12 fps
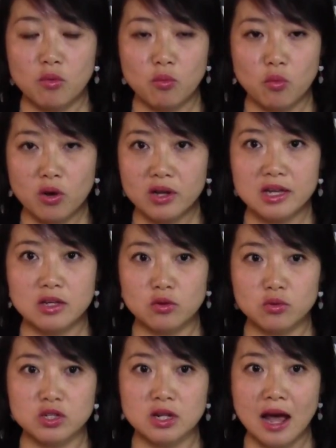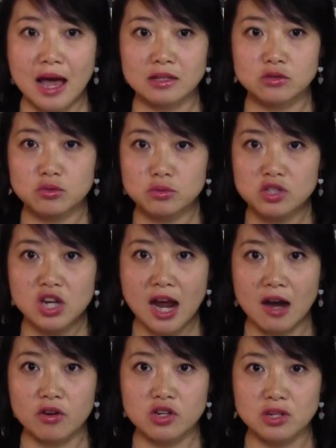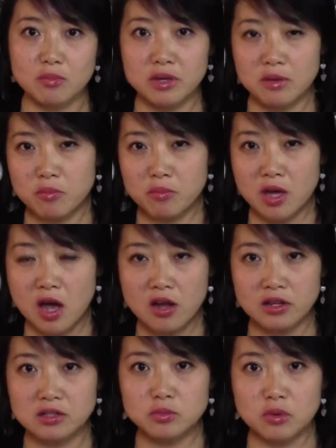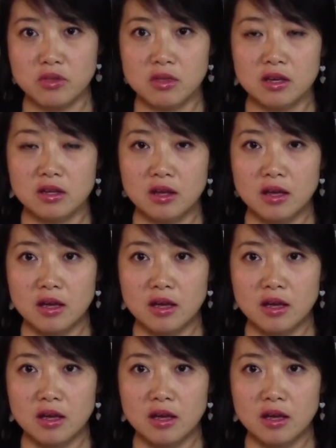what illusion I do cherish, and be honest with it.